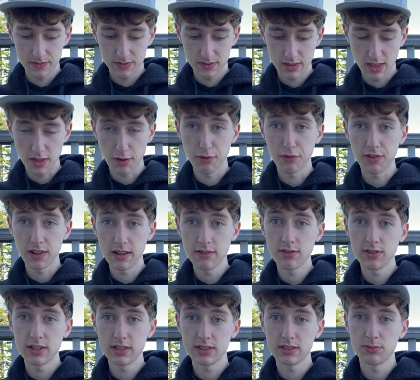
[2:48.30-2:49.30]
the
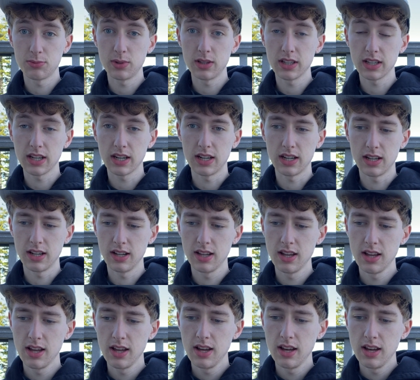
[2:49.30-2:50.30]
flavor isn't really gonna
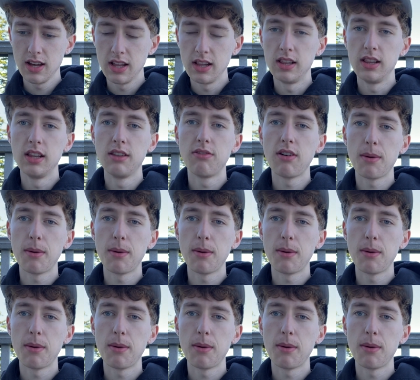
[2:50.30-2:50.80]
live